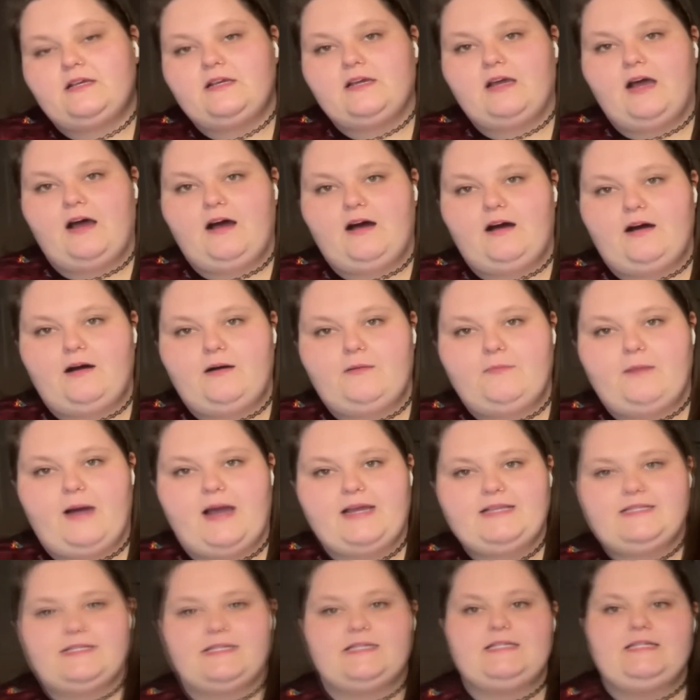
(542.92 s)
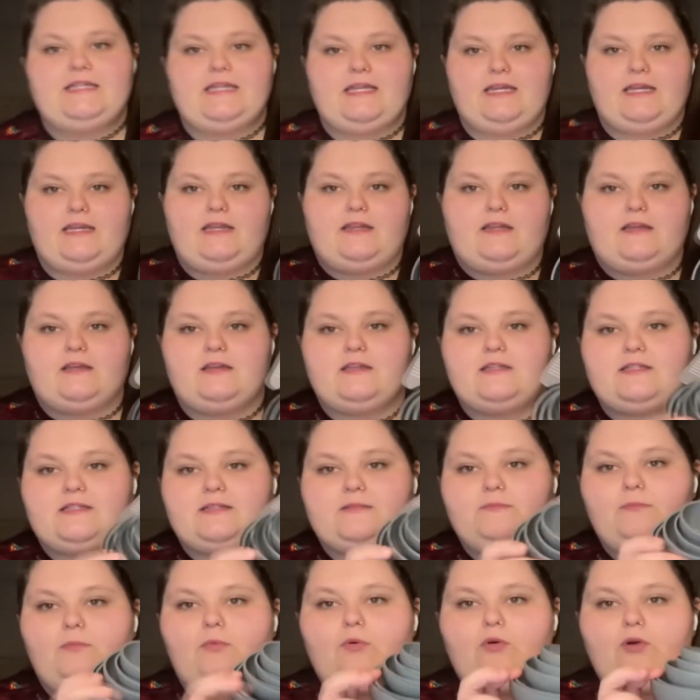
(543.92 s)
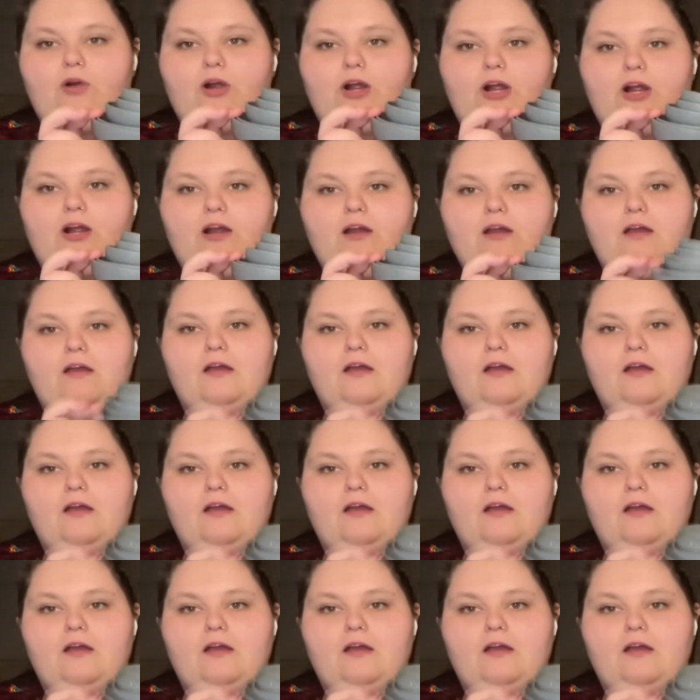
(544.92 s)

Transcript: I did need some more.